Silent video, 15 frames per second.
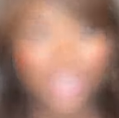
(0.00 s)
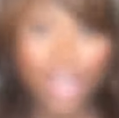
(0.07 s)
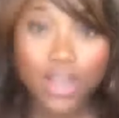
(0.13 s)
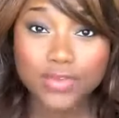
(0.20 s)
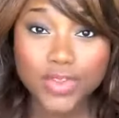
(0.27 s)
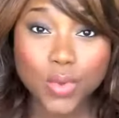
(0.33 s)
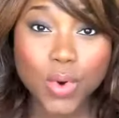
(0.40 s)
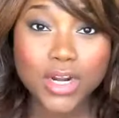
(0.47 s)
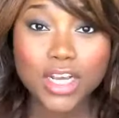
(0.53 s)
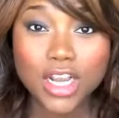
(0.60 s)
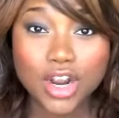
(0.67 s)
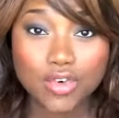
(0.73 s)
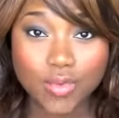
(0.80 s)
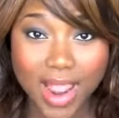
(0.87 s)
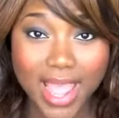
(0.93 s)
Now, if you want
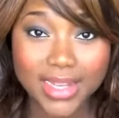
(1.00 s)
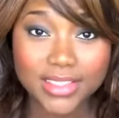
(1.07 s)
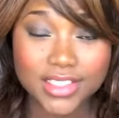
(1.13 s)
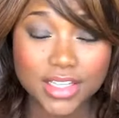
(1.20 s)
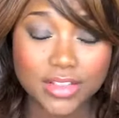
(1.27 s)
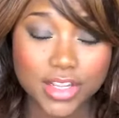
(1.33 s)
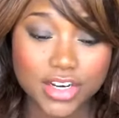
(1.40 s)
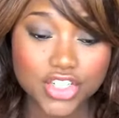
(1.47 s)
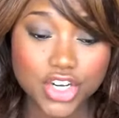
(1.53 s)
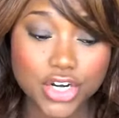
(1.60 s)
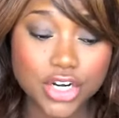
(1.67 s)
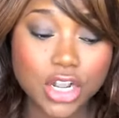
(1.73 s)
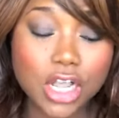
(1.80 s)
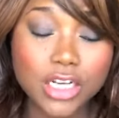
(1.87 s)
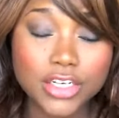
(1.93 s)
to correct, there are
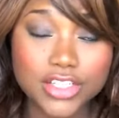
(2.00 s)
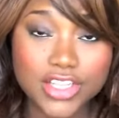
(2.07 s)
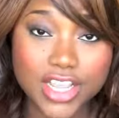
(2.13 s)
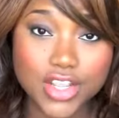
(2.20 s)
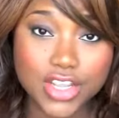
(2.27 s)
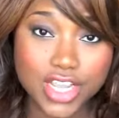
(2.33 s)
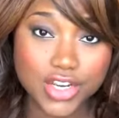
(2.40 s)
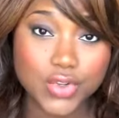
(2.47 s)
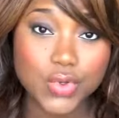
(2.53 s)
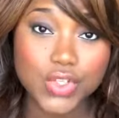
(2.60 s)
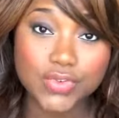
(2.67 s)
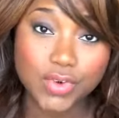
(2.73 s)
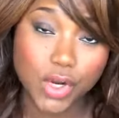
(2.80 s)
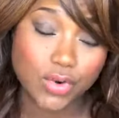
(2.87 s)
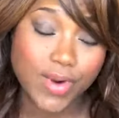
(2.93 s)
certain colors that you can
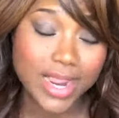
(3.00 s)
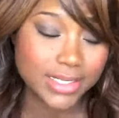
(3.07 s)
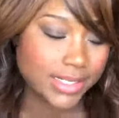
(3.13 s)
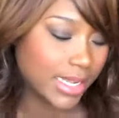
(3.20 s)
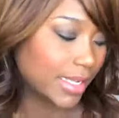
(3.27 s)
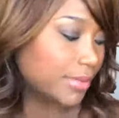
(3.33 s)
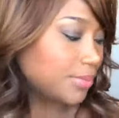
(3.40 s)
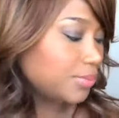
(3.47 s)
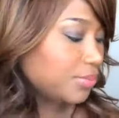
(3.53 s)
use for correcting.